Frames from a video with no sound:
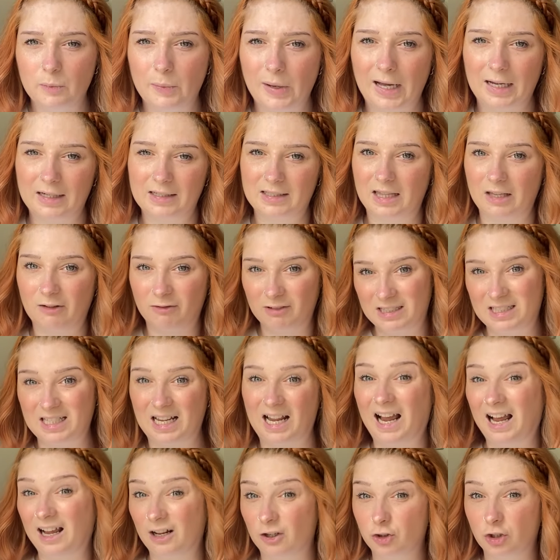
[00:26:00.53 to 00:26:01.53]
bags, there
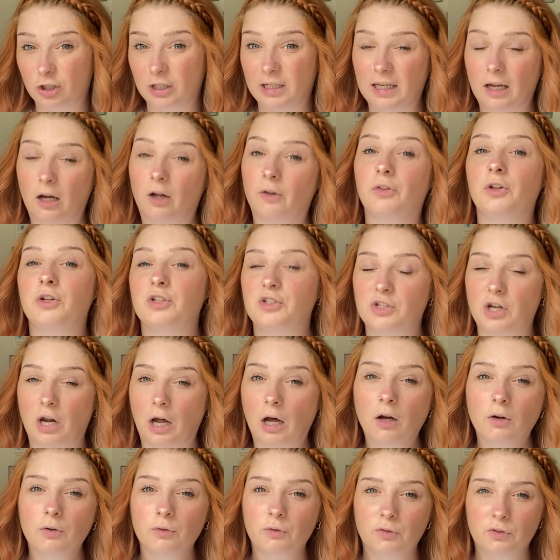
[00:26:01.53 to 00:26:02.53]
is actually other
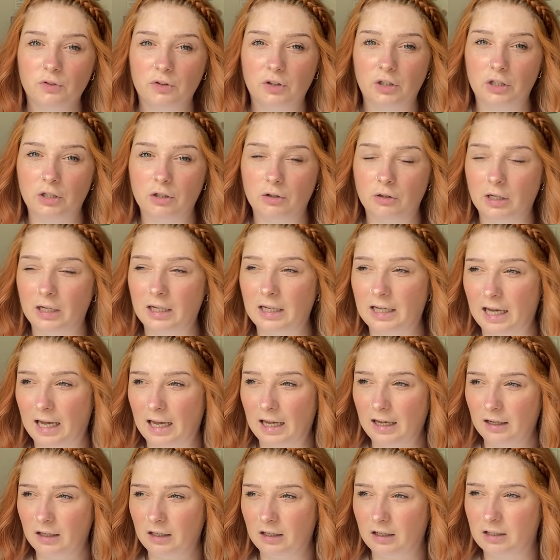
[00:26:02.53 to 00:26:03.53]
stuff that you can
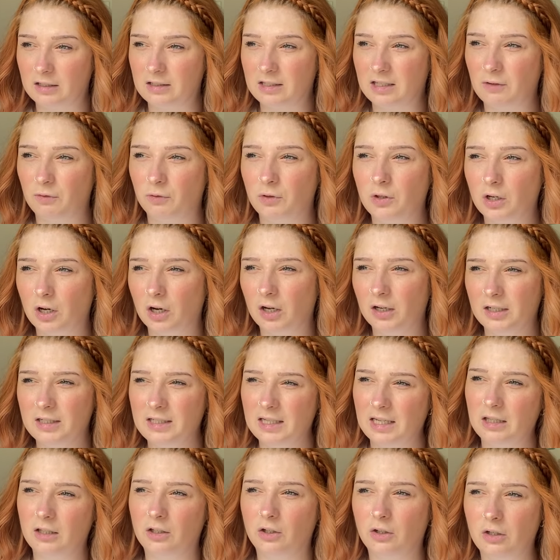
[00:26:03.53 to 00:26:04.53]
get. Because if you kind of
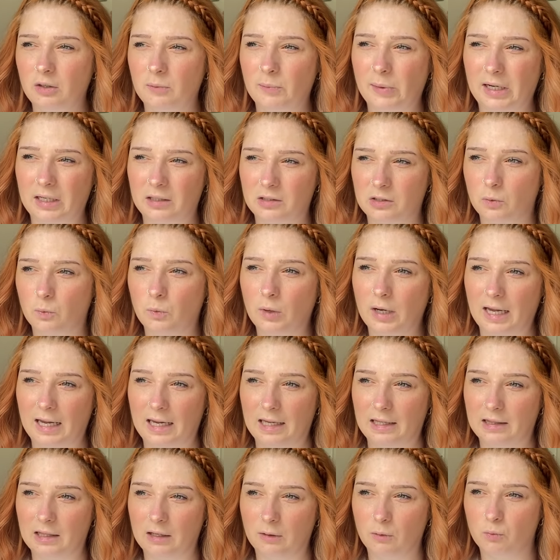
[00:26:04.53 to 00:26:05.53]
take the goodie bags
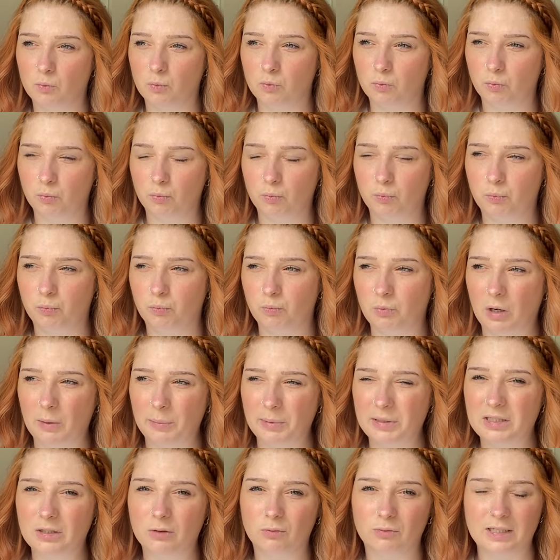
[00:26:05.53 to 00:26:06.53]
away, there
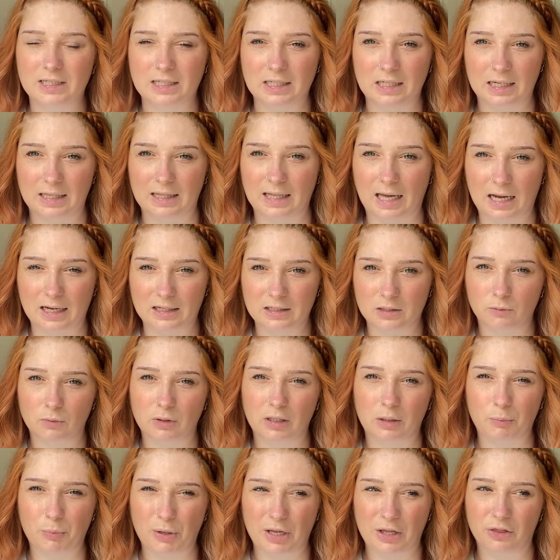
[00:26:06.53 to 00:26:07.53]
up until recently, there hasn't
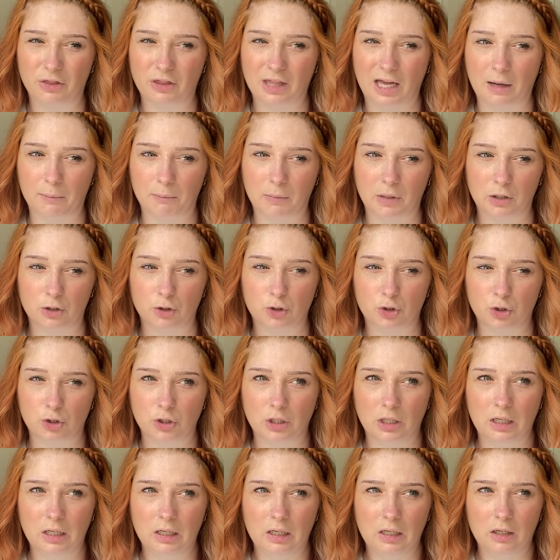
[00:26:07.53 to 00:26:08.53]
really been that
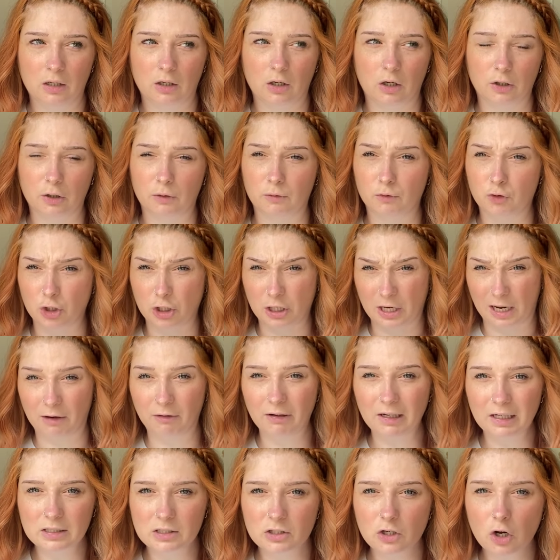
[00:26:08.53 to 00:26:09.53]
much kind of
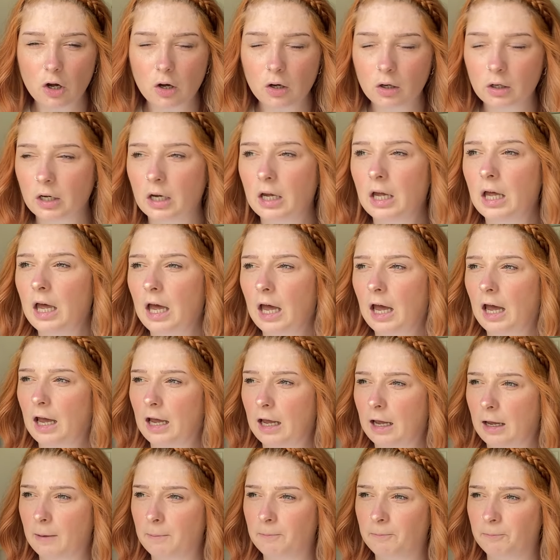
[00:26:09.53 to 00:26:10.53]
generic stock.
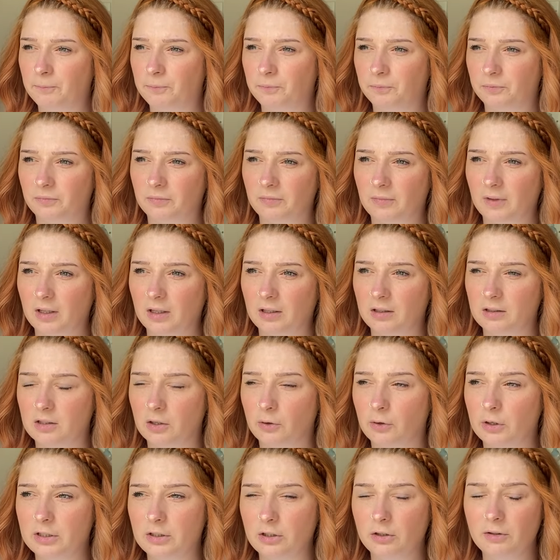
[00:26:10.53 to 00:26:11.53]
Um,
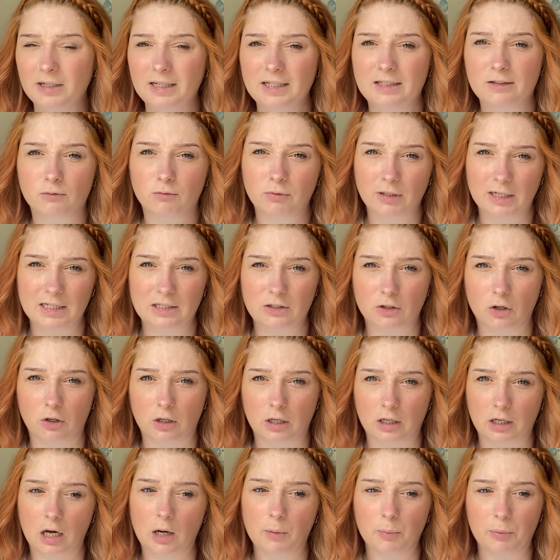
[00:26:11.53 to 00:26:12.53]
so I do need to restock
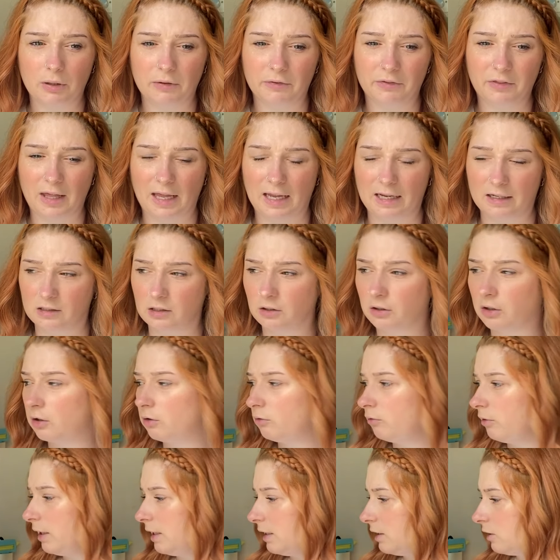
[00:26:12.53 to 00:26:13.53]
a couple of things. I'm going
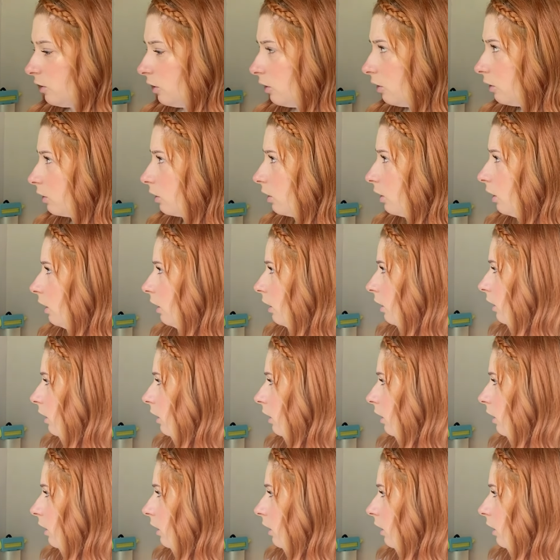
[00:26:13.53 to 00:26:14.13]
to restock